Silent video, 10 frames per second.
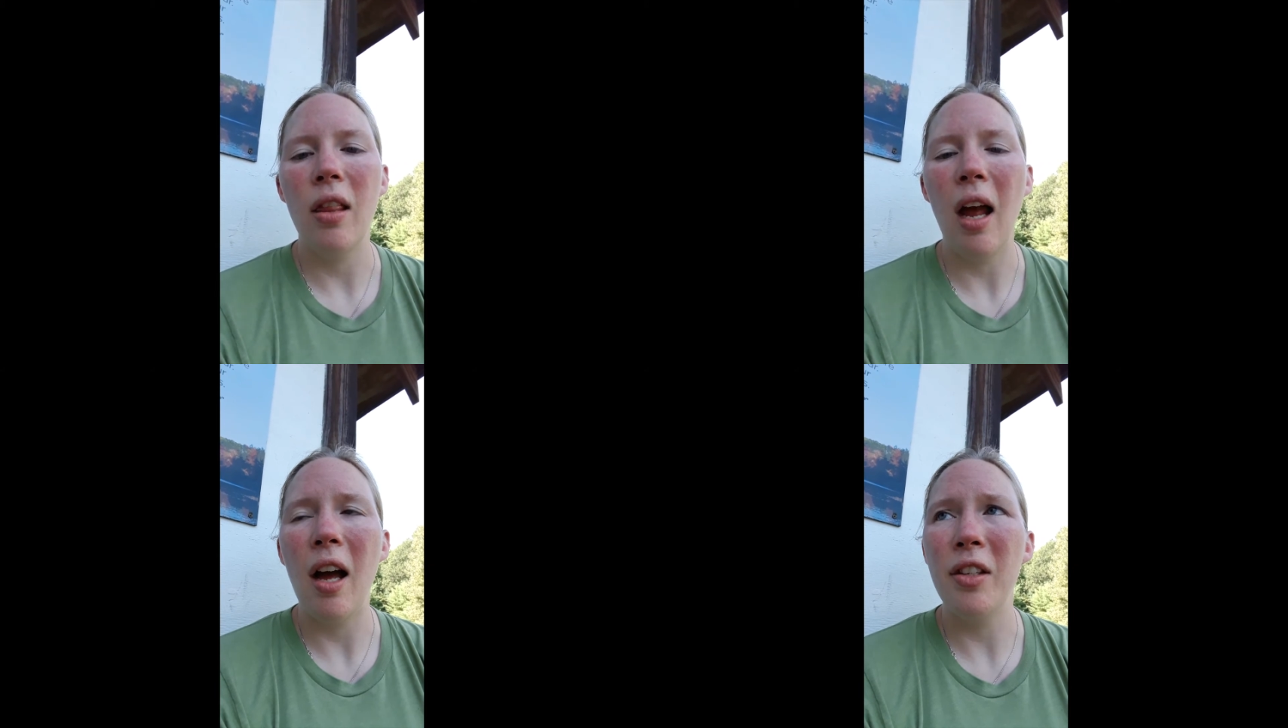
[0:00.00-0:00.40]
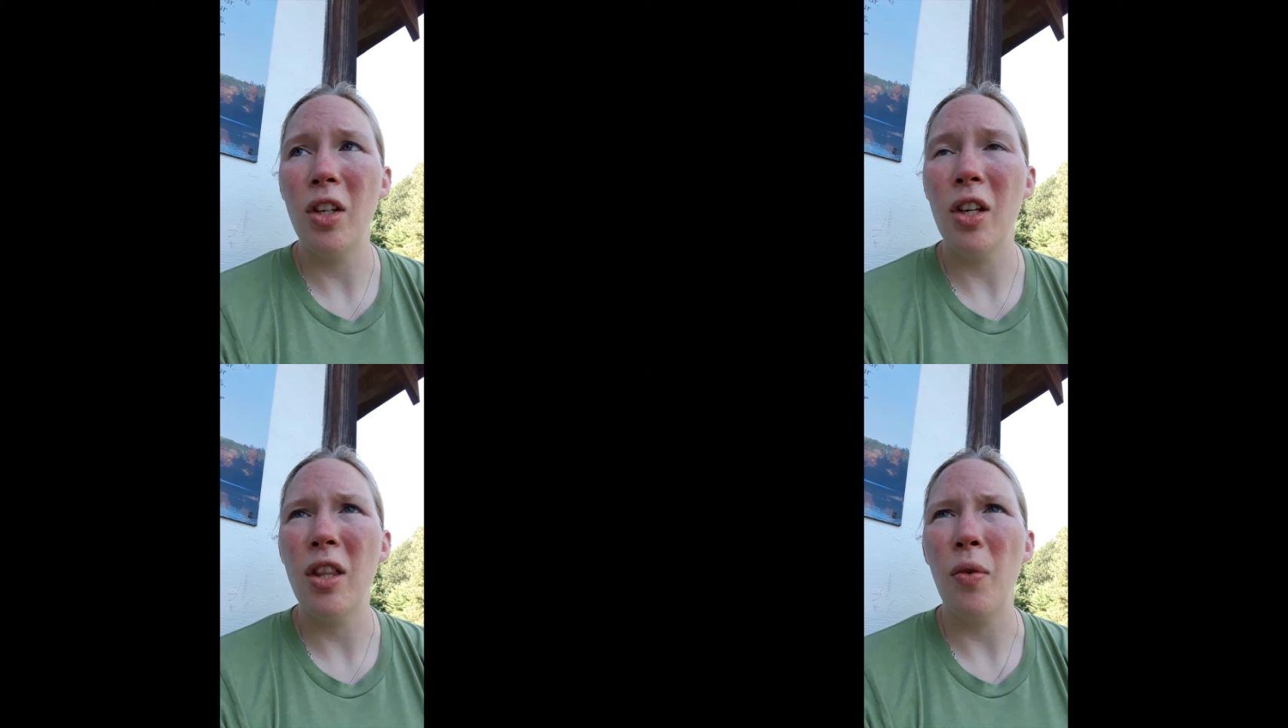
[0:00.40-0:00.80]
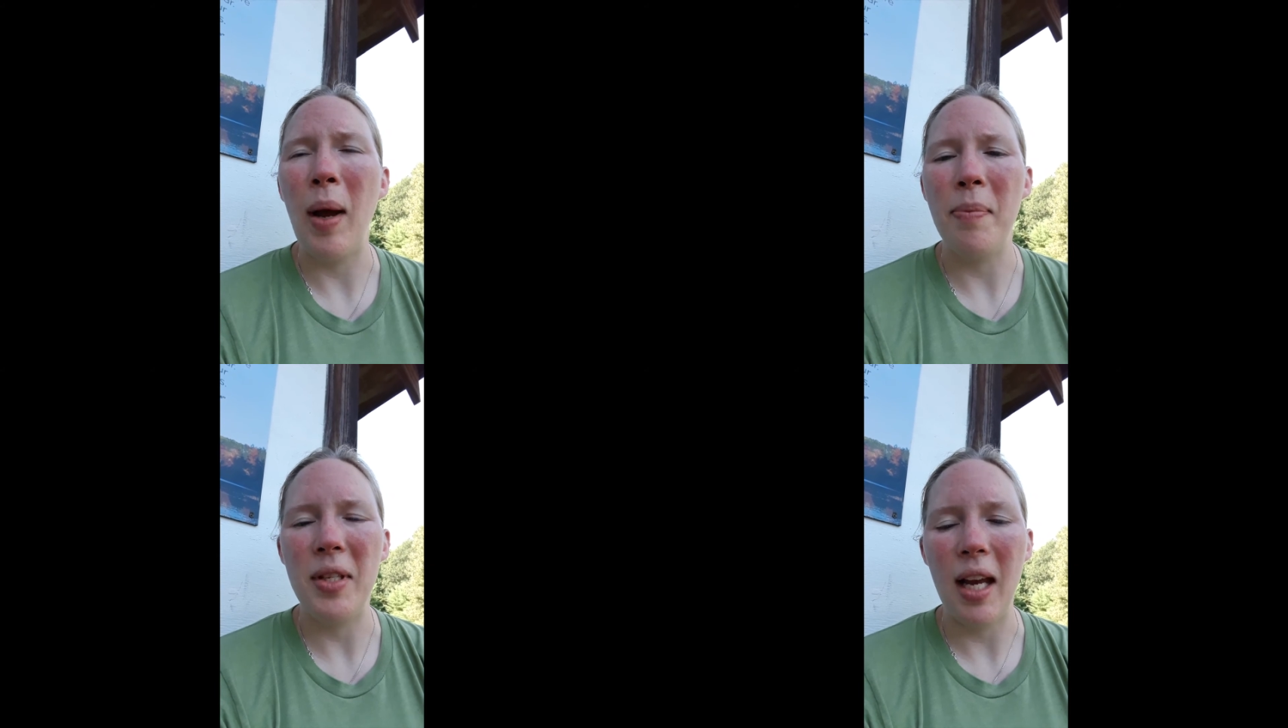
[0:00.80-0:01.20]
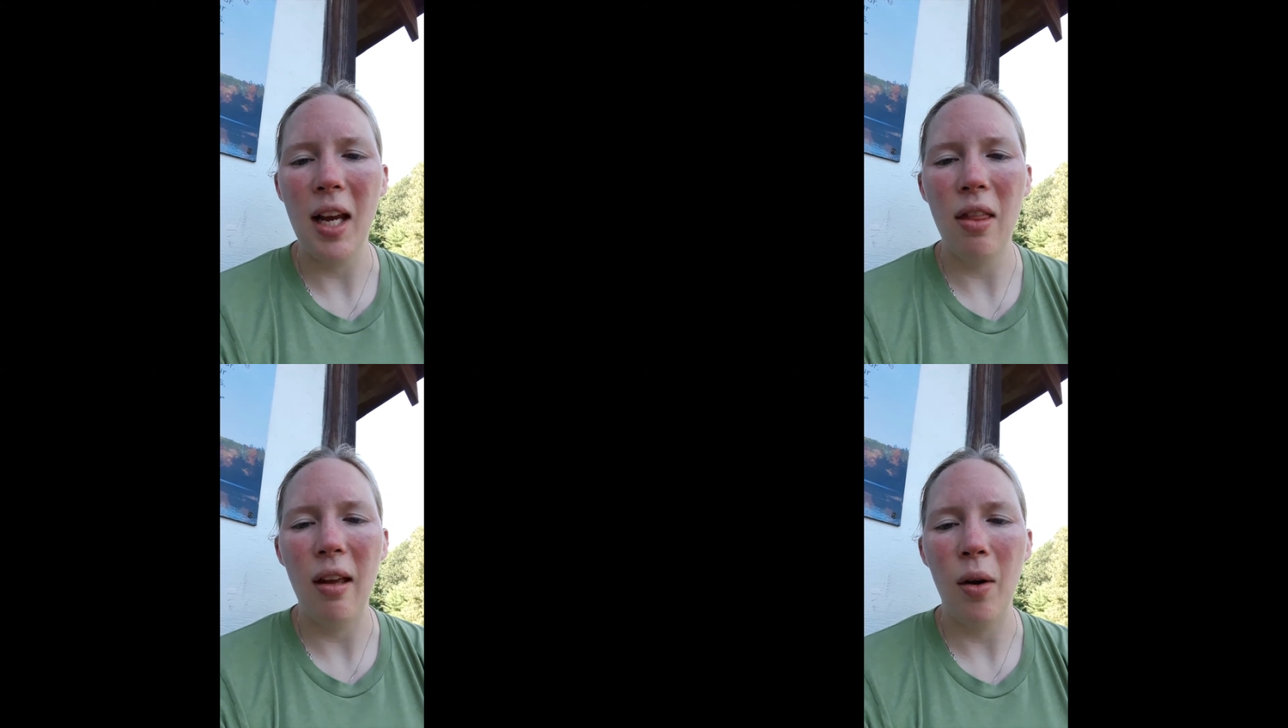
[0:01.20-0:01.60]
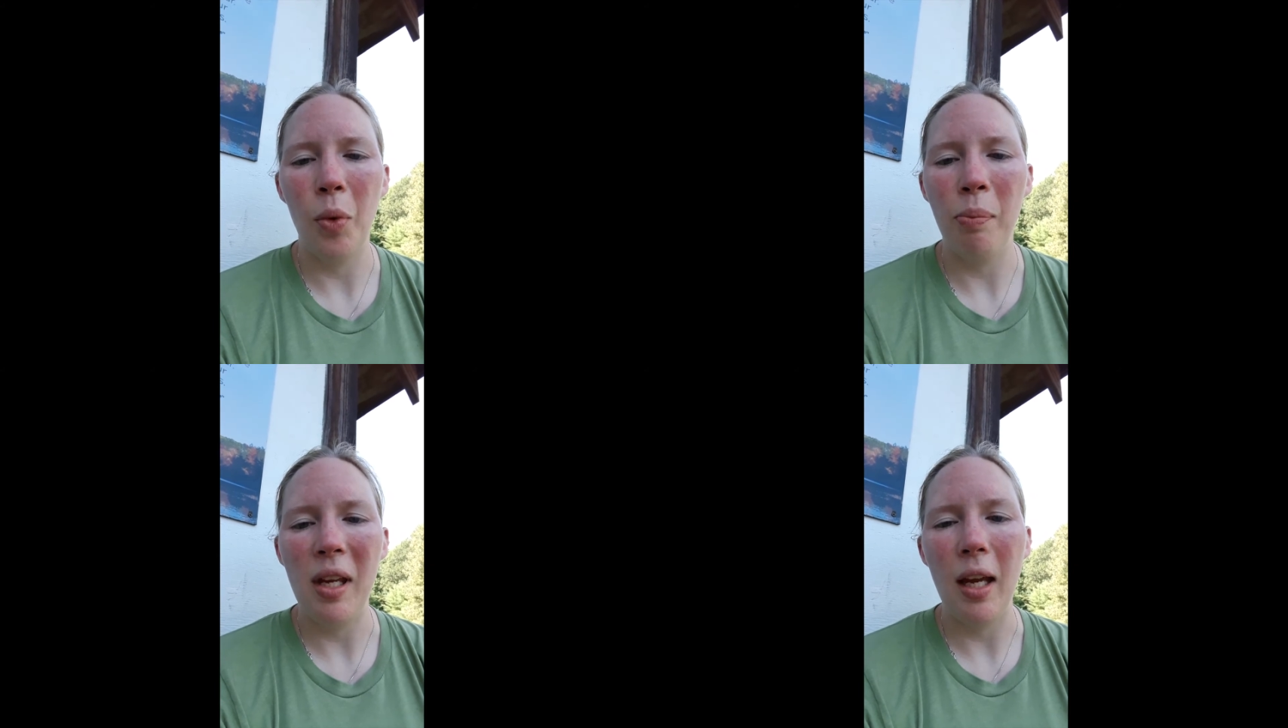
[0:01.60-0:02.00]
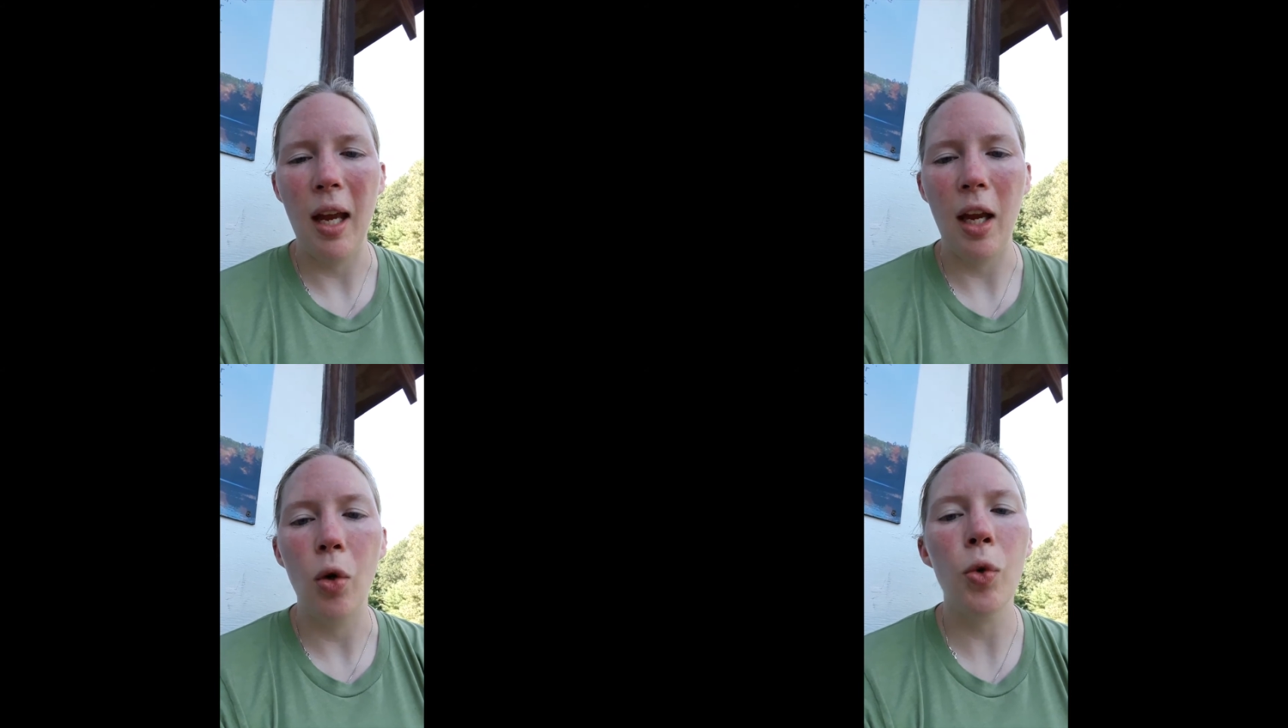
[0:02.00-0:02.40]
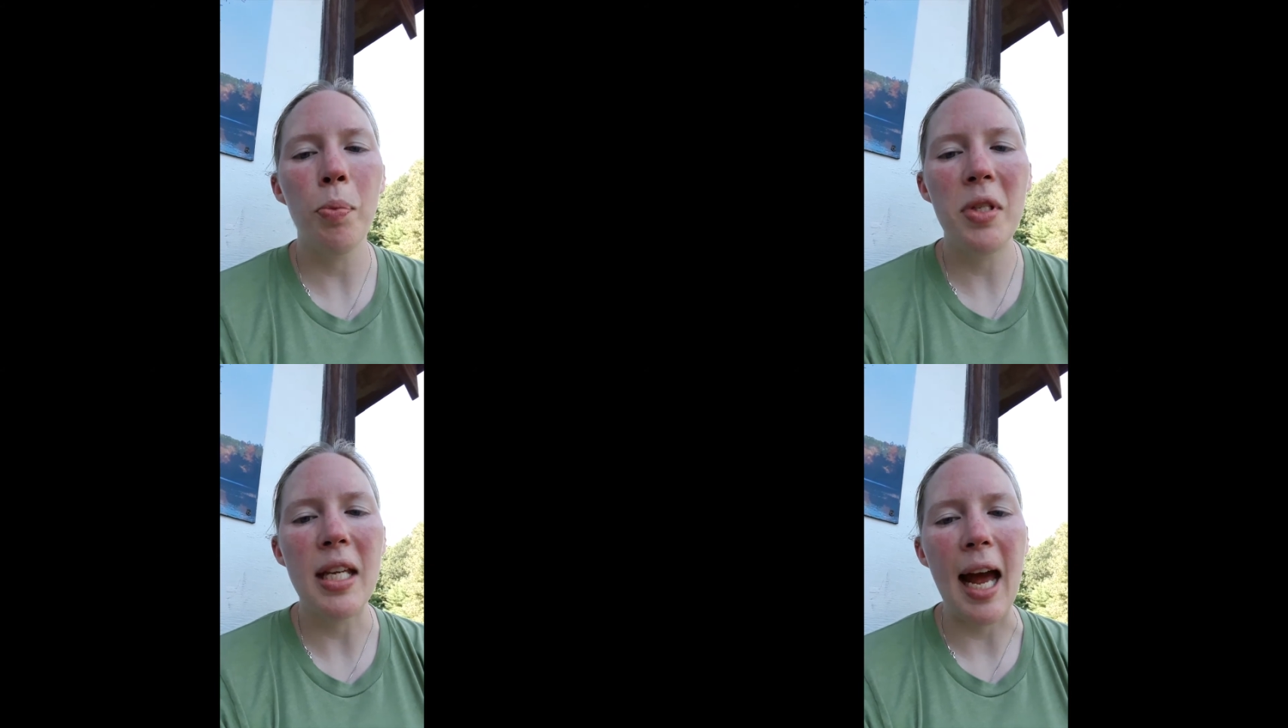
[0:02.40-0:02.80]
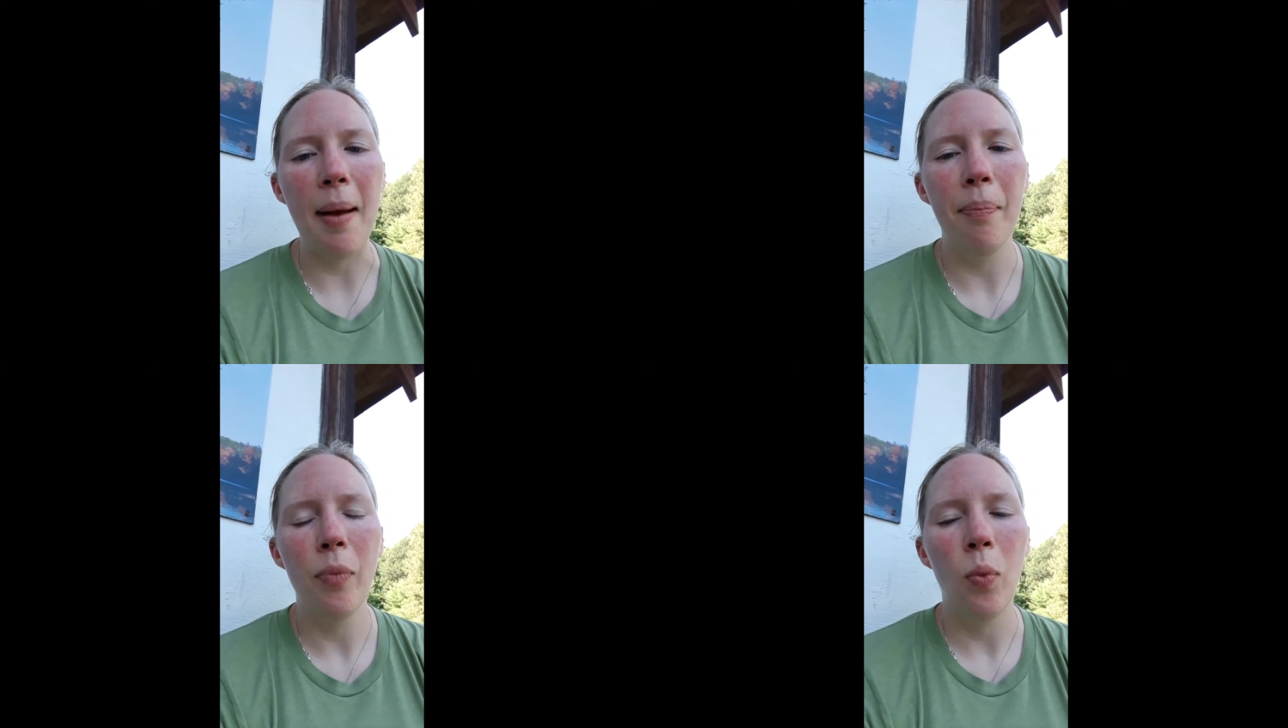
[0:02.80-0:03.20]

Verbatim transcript: under the website, there will be a groups tab